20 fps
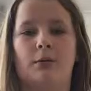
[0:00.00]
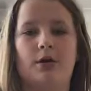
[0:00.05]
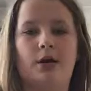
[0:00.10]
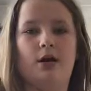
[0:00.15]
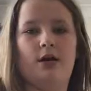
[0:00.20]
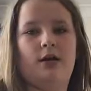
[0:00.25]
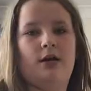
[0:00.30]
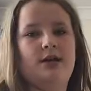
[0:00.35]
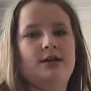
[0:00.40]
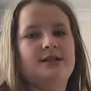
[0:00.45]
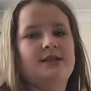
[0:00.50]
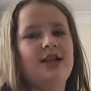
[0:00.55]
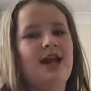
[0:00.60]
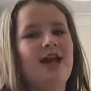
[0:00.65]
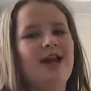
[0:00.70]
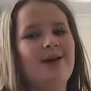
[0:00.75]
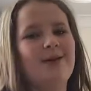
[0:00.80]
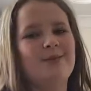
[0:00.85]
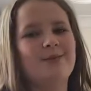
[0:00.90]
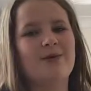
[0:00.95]
I'm gonna
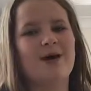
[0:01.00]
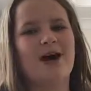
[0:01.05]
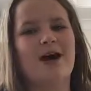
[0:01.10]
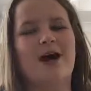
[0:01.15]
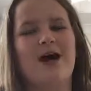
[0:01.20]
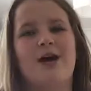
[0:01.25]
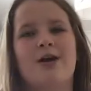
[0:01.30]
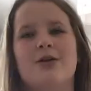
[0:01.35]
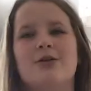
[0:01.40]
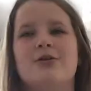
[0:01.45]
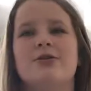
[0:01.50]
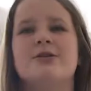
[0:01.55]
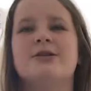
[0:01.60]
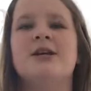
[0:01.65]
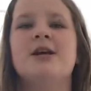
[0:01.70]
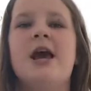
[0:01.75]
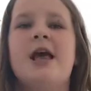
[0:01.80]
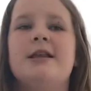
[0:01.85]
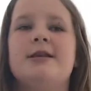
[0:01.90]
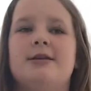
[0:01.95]
take my horse
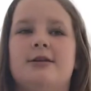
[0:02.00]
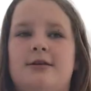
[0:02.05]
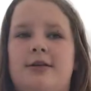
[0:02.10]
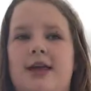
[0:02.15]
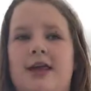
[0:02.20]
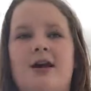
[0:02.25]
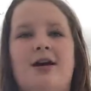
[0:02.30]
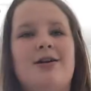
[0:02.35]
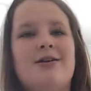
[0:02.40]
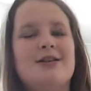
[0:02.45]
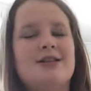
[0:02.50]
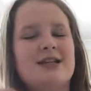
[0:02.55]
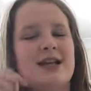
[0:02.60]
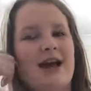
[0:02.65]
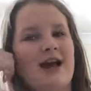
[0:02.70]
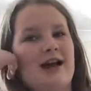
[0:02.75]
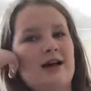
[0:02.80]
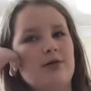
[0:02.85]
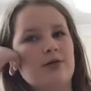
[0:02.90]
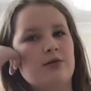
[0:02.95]
to the old
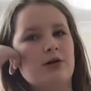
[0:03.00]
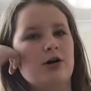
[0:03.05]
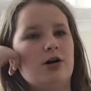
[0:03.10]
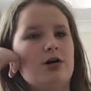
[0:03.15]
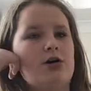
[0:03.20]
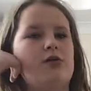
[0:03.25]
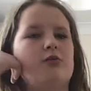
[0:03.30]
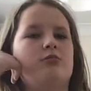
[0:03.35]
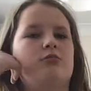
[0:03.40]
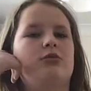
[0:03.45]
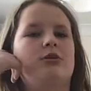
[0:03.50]
town road.